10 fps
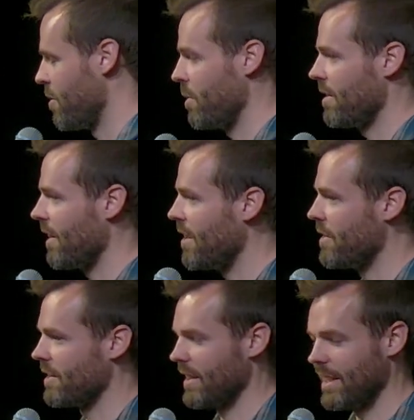the word love
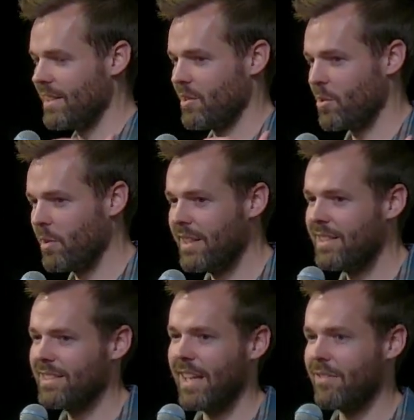is like in there
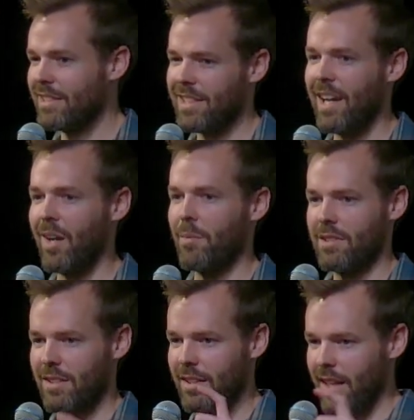27
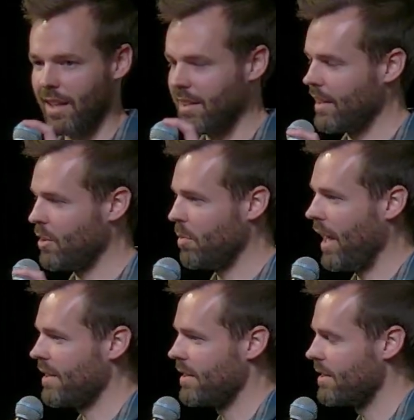times in that, in that little
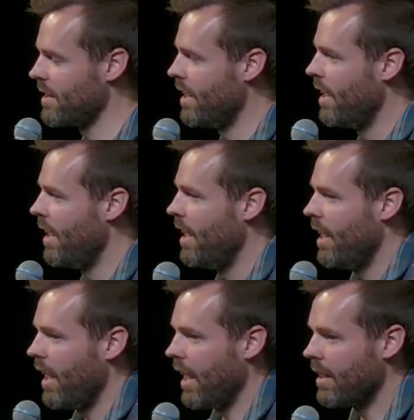passage.
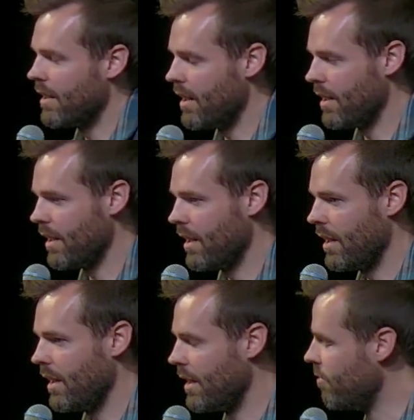And uh,
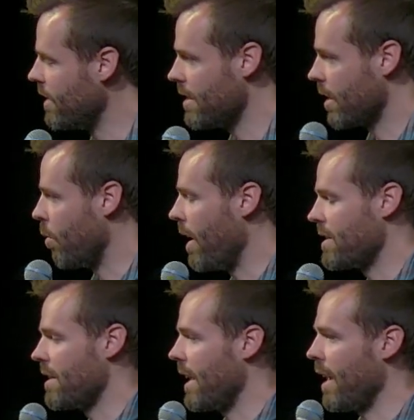really, the
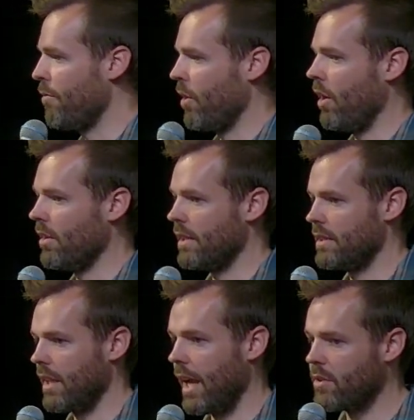question that I have for all of
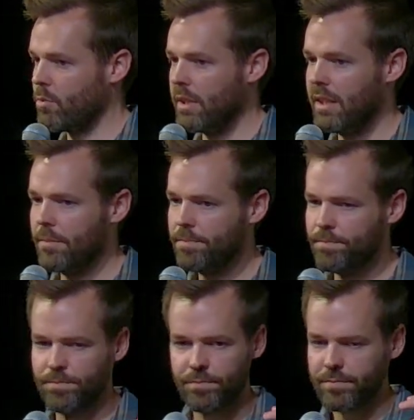us as we
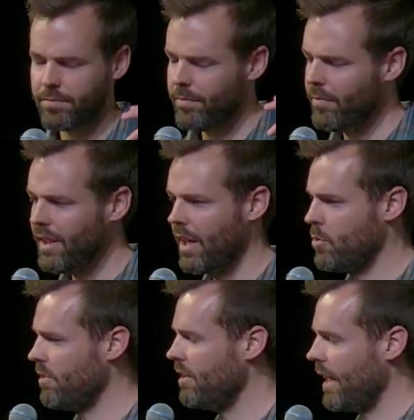as
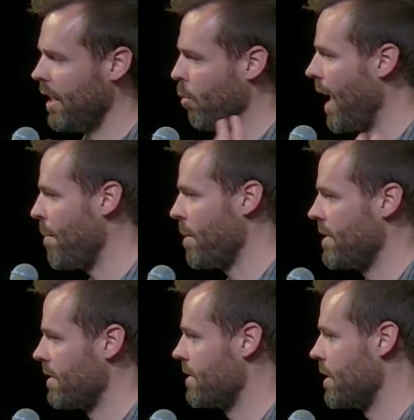we really kind of wrap up
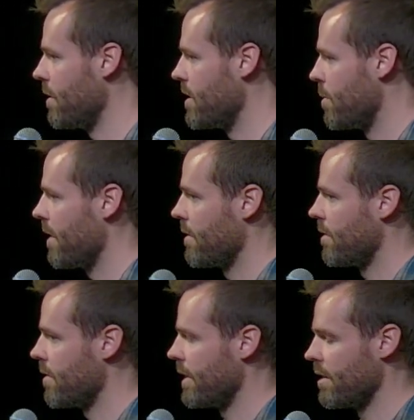this series about
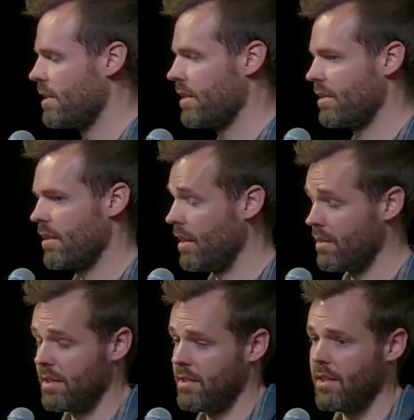serving is just is
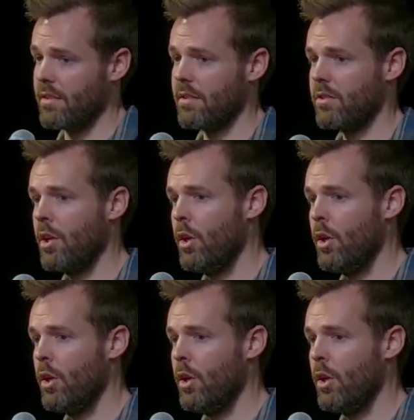just this: is